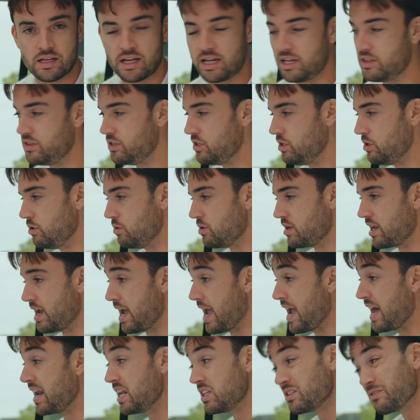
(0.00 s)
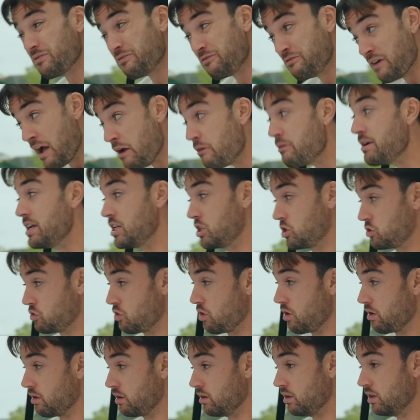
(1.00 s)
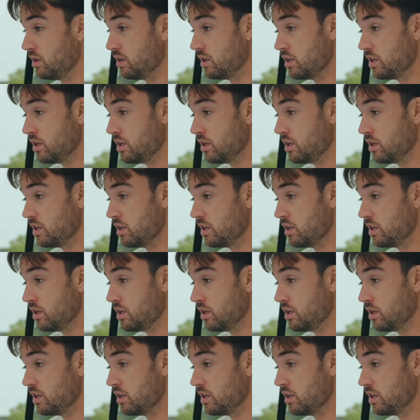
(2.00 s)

in the UK, and it's a very strong